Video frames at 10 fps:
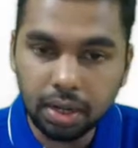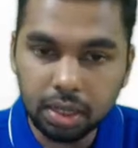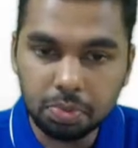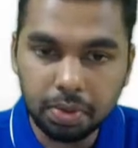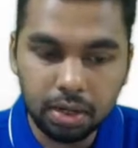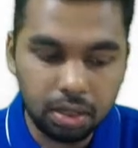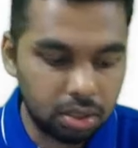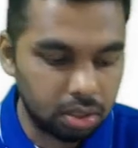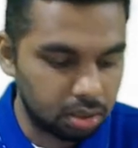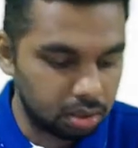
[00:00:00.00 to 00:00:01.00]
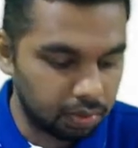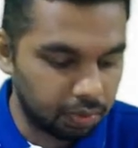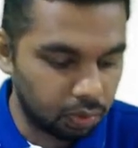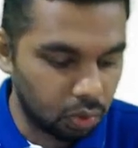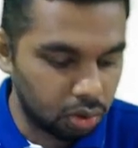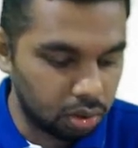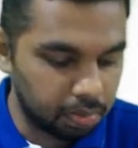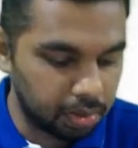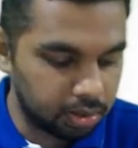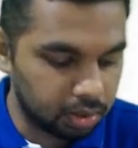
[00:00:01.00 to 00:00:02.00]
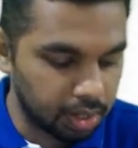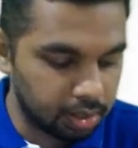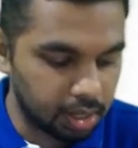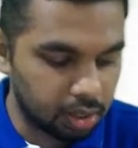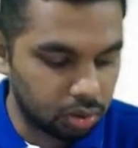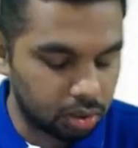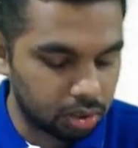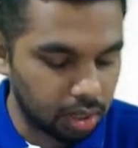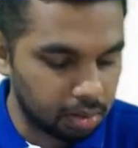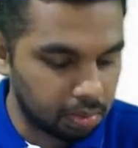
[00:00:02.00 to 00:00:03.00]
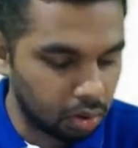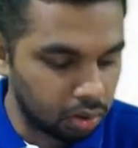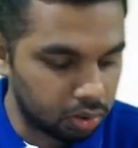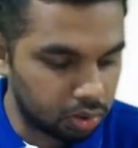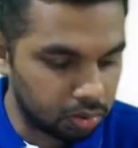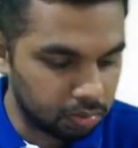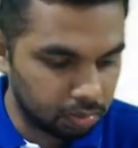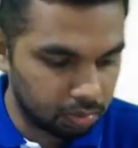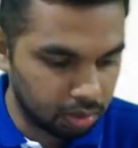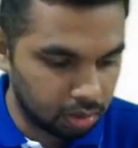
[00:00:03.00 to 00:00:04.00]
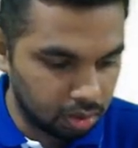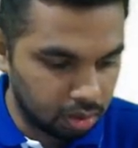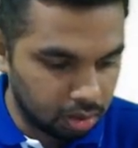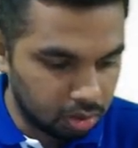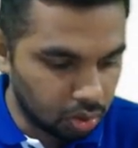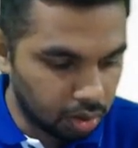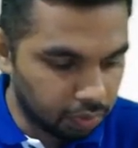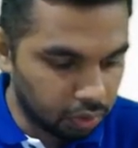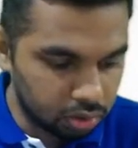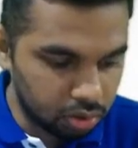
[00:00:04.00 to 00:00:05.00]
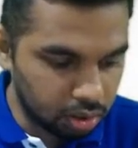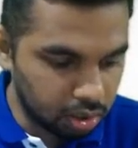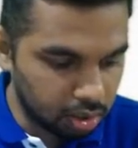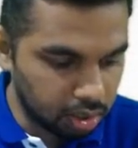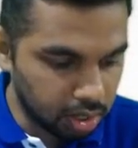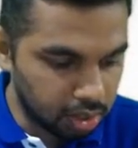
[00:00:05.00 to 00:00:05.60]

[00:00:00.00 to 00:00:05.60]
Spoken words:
explanation, if you want, please write that on the chat box. So unfortunately, I